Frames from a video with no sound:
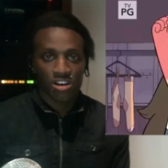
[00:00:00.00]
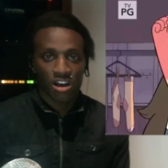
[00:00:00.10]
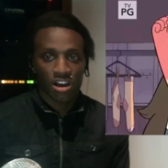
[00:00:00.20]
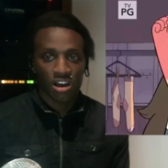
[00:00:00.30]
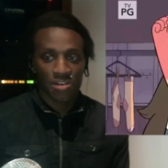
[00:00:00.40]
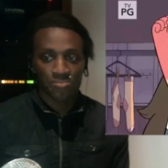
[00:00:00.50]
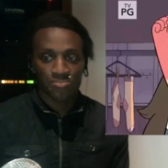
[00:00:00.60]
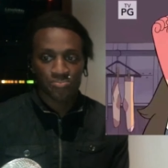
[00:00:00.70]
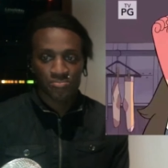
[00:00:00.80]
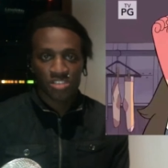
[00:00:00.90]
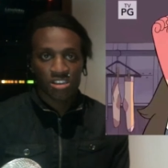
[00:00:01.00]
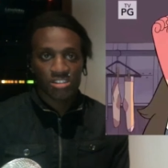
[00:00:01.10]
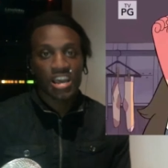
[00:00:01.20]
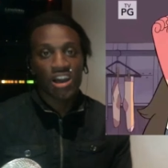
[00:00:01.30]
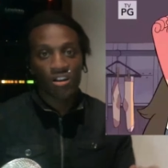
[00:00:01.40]
Um,
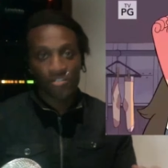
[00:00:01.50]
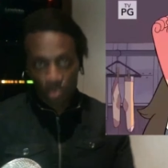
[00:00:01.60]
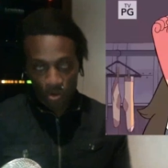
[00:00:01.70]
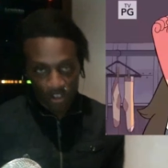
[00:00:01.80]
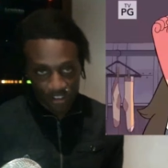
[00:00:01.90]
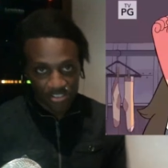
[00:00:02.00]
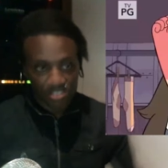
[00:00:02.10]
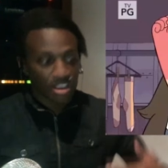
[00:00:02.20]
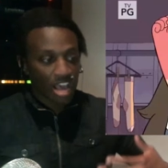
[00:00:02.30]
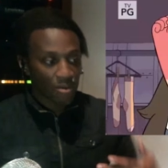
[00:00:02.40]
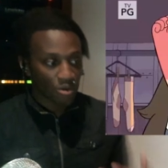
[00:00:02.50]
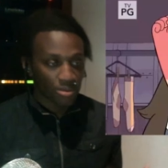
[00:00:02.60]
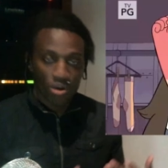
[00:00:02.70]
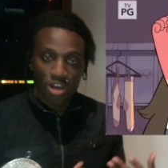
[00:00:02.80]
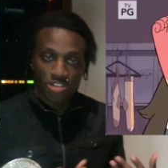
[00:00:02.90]
now, of course, I won't be
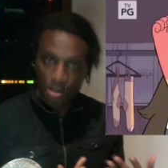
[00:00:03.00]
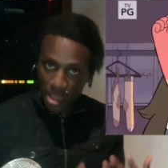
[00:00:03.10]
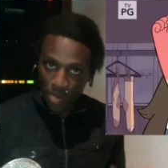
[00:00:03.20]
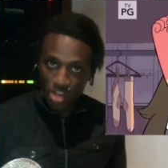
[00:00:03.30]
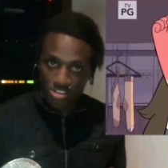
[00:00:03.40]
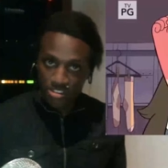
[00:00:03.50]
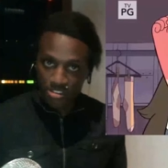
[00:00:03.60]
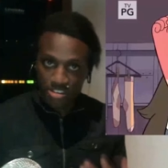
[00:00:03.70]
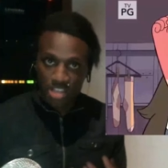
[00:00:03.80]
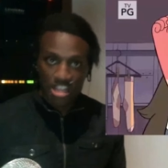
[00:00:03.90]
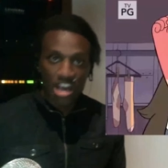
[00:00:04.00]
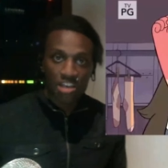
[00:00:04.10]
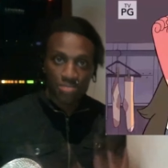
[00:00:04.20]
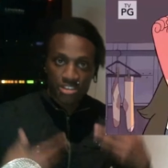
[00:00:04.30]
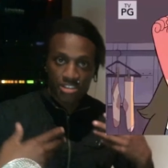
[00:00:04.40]
watch. I'm not watching this
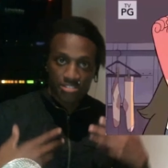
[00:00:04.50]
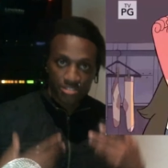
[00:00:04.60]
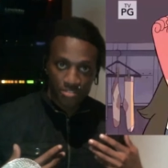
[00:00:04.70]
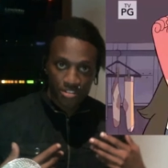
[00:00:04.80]
online because of,